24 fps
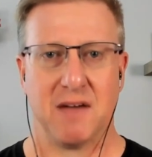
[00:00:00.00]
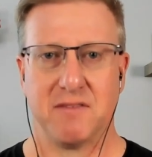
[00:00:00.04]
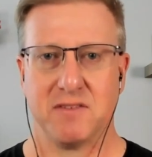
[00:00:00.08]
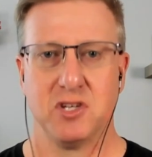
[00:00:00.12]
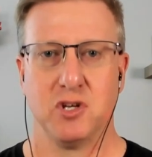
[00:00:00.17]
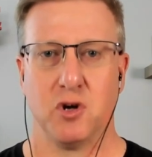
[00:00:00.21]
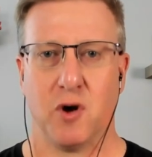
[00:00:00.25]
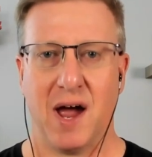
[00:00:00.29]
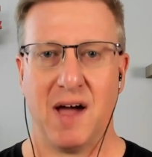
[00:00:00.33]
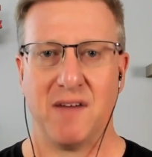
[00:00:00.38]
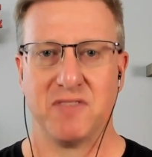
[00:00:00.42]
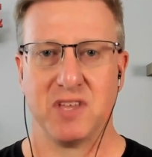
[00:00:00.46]

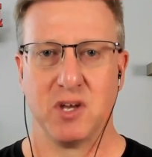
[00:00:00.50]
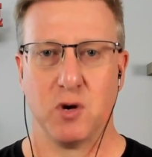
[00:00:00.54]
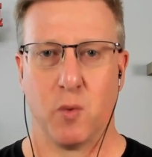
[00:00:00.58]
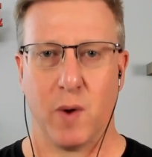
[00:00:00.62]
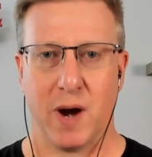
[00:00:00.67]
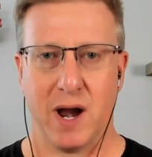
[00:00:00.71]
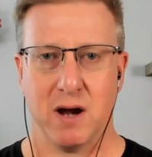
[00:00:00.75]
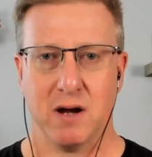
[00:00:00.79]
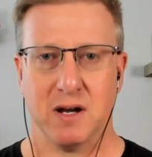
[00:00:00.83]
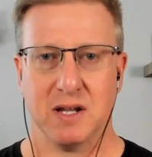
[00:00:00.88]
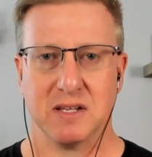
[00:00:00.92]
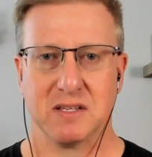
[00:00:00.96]
you know, have the
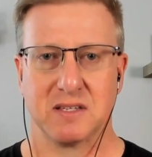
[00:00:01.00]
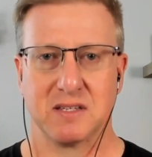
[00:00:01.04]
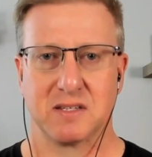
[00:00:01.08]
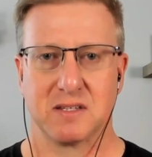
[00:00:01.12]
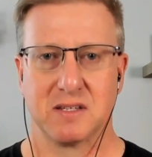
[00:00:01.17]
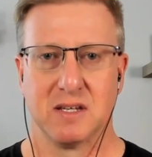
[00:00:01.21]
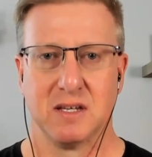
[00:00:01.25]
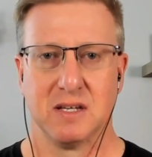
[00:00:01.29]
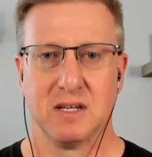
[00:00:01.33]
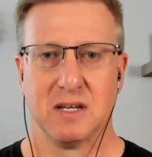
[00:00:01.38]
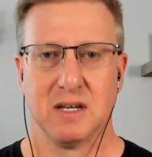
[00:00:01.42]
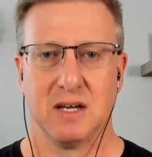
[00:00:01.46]

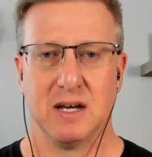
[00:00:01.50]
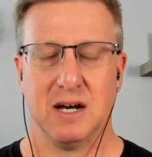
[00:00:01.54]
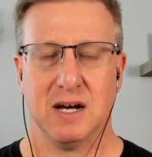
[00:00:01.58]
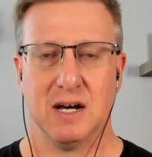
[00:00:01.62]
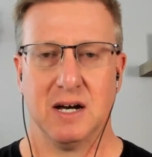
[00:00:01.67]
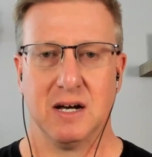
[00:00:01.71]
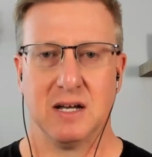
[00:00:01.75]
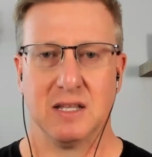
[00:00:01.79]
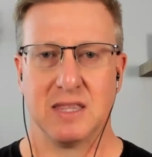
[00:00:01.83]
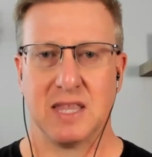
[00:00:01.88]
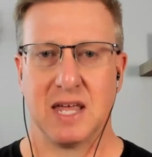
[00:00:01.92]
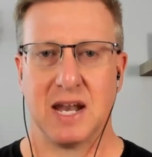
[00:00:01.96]
awareness Uh,